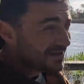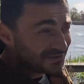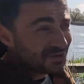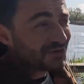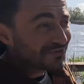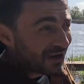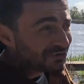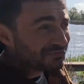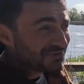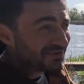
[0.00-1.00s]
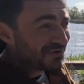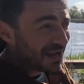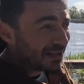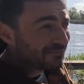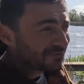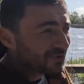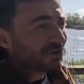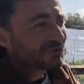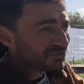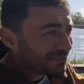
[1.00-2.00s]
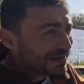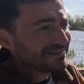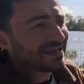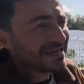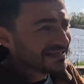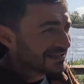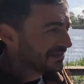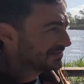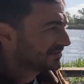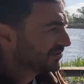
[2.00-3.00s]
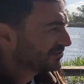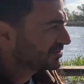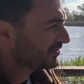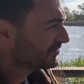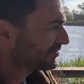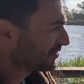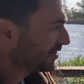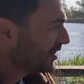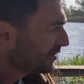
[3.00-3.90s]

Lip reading: turns out to be very helpful also maintaining it, you know, just to